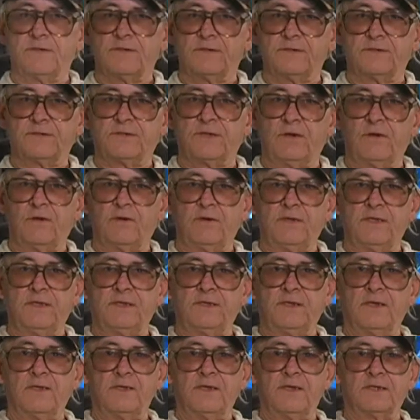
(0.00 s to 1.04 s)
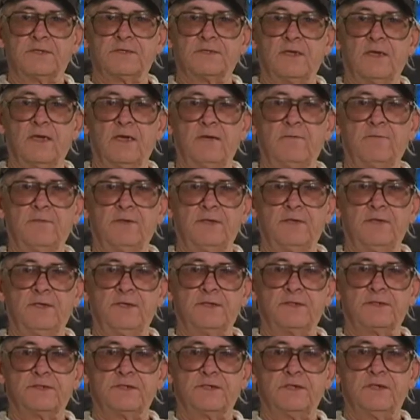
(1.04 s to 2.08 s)
So until next time,
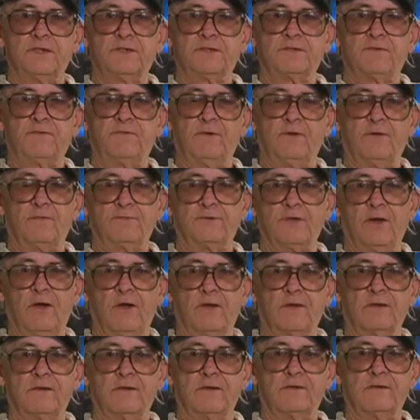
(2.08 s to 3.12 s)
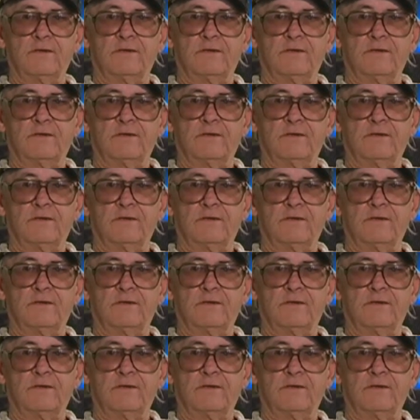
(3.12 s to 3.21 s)
this is Film Talk.